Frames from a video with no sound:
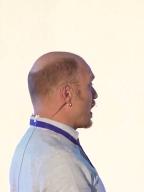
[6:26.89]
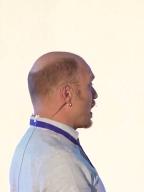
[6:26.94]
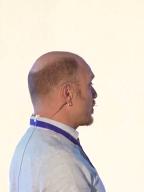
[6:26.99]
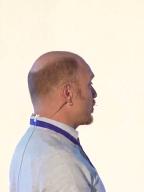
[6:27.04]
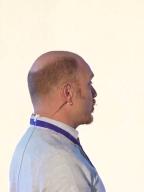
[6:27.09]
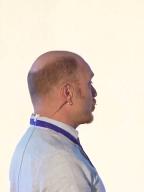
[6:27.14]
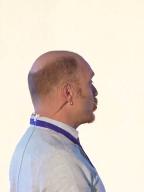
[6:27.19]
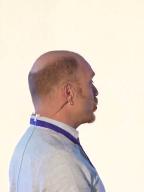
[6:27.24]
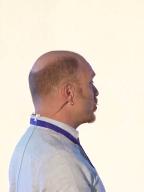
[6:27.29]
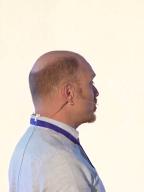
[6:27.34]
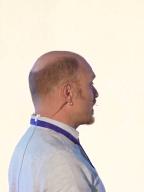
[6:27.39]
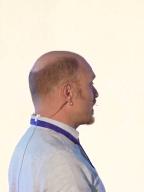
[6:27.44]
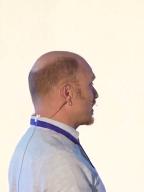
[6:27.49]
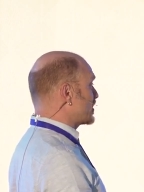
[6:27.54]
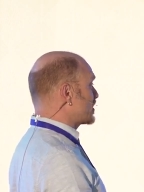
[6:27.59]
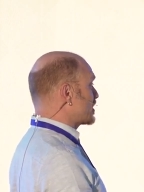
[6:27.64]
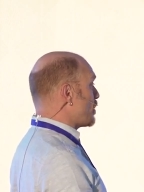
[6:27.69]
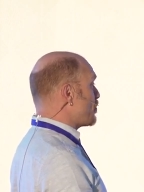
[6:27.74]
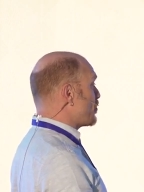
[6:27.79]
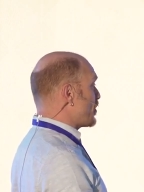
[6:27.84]
I will say
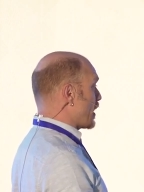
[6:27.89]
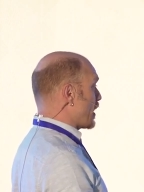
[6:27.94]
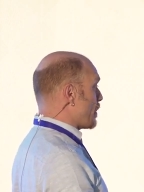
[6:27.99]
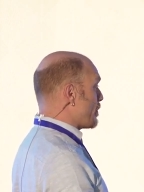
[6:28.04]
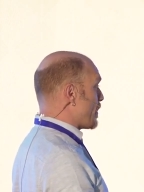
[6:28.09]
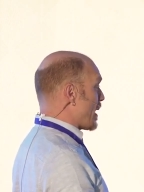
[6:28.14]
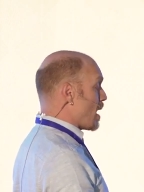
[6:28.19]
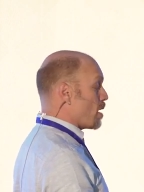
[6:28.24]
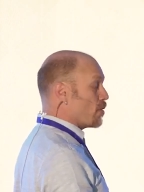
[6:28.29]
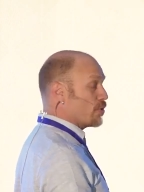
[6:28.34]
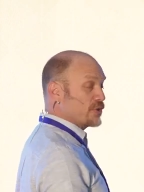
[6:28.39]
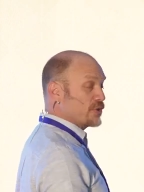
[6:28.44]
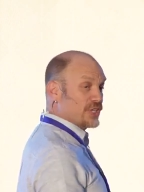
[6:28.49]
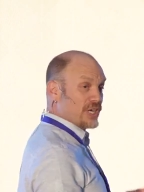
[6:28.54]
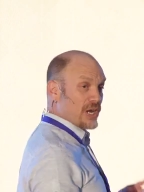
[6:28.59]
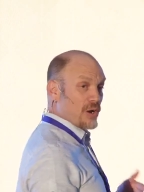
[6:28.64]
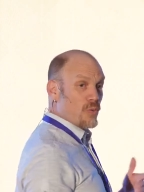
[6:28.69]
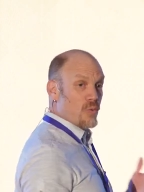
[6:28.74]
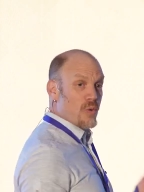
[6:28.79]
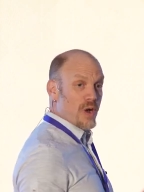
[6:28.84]
something about, you
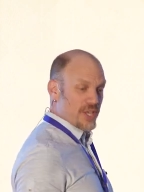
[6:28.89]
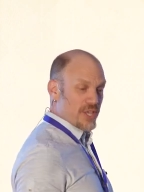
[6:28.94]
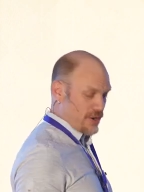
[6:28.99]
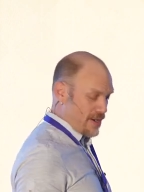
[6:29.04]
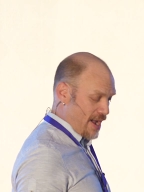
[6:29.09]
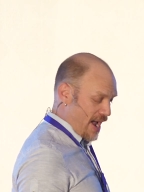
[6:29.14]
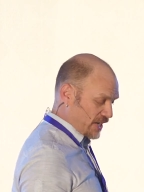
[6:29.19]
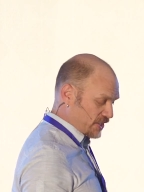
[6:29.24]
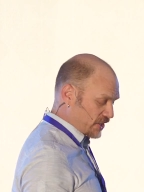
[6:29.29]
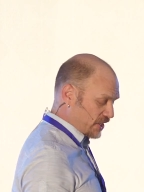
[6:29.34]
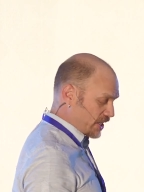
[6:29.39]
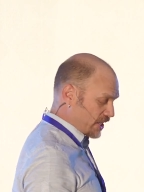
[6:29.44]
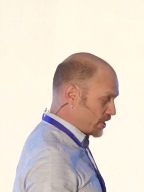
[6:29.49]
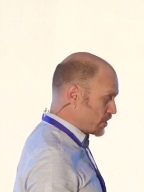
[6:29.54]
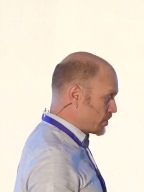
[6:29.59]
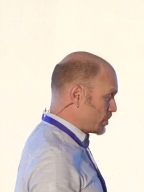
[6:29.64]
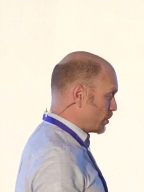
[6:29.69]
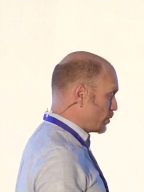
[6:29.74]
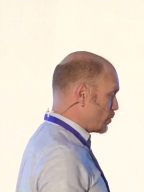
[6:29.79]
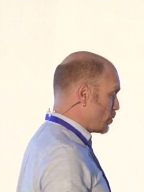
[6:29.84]
know, what you're actually going to
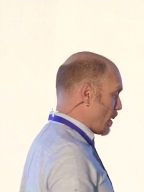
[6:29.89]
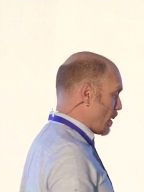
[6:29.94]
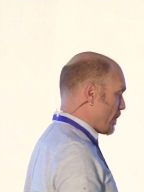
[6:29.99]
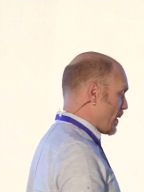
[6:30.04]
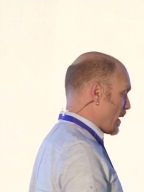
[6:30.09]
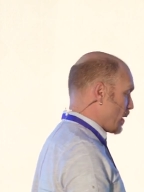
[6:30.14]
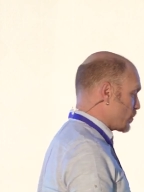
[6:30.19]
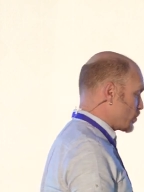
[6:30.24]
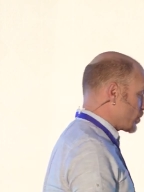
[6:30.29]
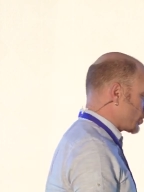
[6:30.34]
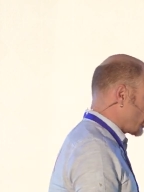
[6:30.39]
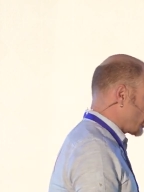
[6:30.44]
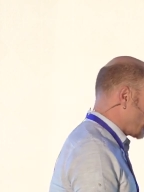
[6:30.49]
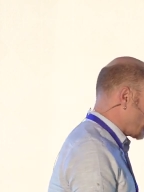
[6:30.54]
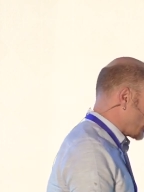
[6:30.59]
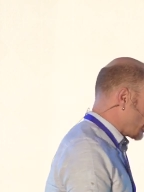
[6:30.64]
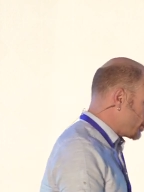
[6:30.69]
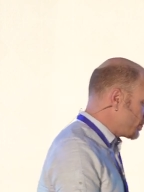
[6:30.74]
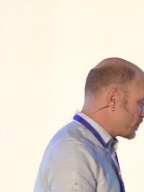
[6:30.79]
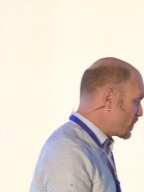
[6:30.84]
do about
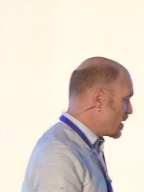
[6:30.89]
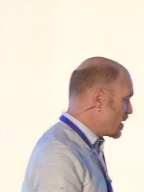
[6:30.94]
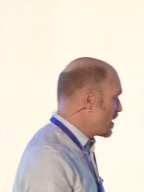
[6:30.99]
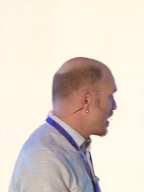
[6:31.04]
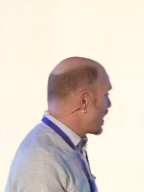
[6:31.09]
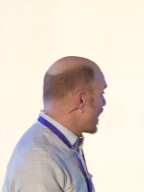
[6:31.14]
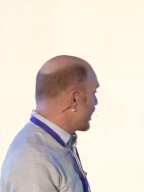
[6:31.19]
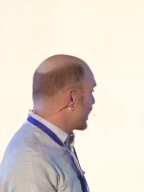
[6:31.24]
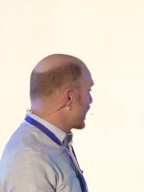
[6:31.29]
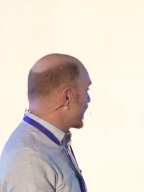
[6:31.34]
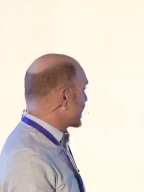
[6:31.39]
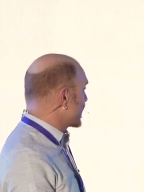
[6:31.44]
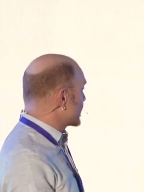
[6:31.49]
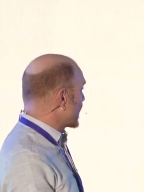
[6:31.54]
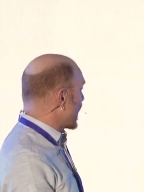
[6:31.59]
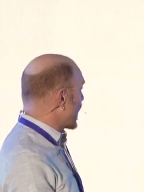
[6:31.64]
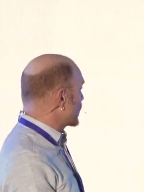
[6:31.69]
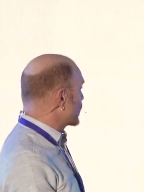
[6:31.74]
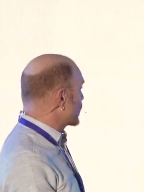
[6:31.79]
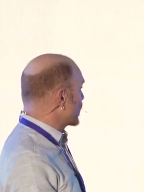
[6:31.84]
churn. I think that's
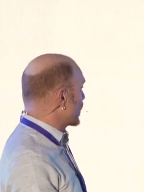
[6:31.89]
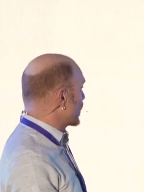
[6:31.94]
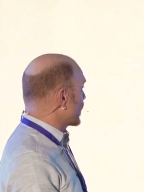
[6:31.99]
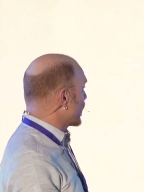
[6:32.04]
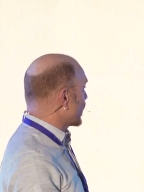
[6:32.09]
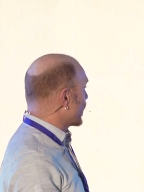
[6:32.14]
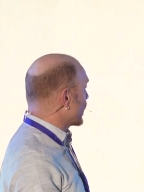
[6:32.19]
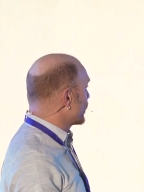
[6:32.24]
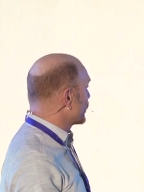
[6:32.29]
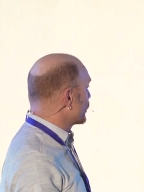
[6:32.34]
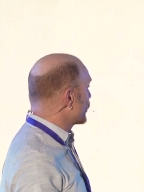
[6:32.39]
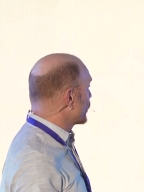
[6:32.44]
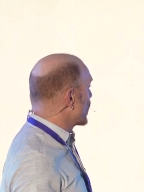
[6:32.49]
actually the,